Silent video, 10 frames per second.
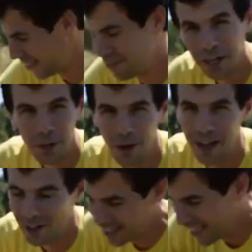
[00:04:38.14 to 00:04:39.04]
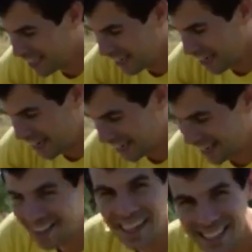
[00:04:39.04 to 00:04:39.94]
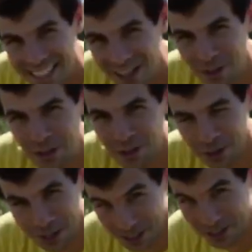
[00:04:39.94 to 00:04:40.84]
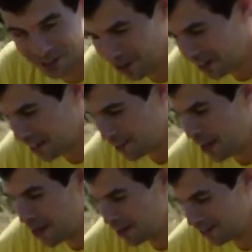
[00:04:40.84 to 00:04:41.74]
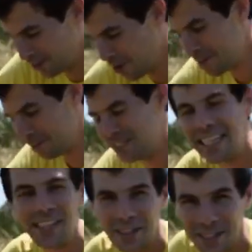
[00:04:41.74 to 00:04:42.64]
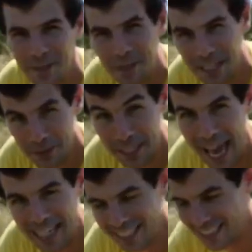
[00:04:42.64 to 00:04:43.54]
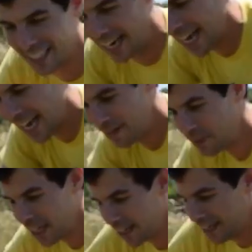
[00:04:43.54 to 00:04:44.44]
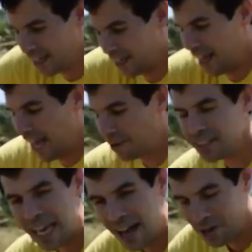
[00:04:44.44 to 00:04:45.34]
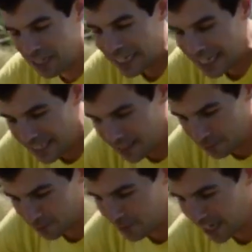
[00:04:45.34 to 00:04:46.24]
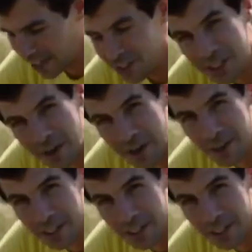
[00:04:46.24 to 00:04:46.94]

very well. And I thought I'd tell a little quick story about one particular experience with cactus that I had. I was down in Arizona